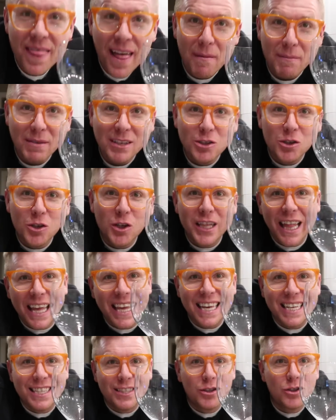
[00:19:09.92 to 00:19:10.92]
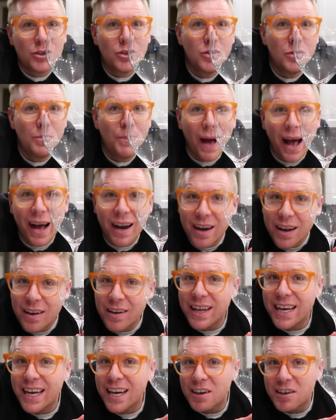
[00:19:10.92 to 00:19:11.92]
That means you could like eat soup out.
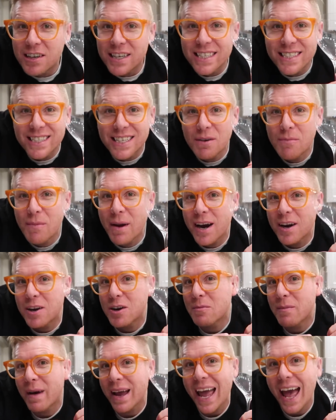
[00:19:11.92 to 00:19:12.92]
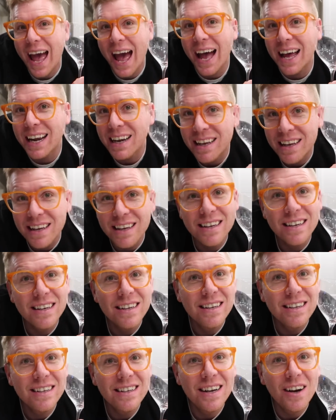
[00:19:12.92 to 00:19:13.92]
Here it is compared to my head.
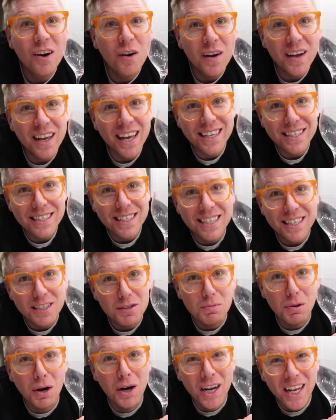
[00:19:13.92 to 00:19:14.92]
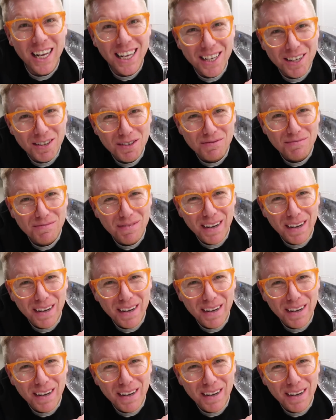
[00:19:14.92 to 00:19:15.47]
Oh, I guess it is pretty.